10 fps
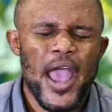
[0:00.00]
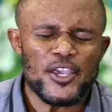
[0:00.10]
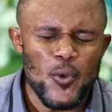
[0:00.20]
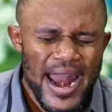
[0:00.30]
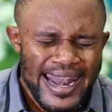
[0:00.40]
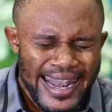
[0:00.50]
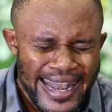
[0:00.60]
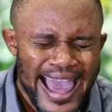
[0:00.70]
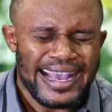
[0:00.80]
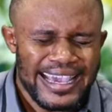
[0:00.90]
Where you are
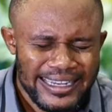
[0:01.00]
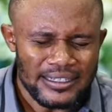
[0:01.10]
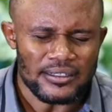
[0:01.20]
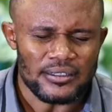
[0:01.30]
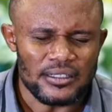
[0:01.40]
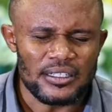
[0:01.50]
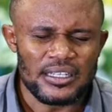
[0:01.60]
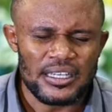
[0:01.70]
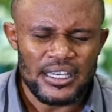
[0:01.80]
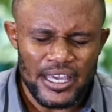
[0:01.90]
lacking
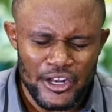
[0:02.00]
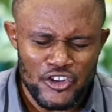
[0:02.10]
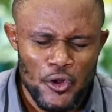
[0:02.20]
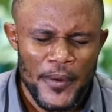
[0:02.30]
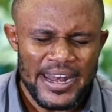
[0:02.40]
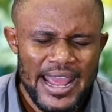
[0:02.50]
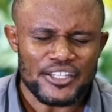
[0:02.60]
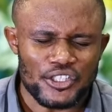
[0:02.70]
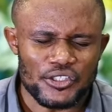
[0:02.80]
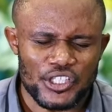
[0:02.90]
in your
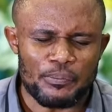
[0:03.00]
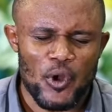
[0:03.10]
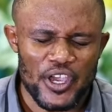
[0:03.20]
relationship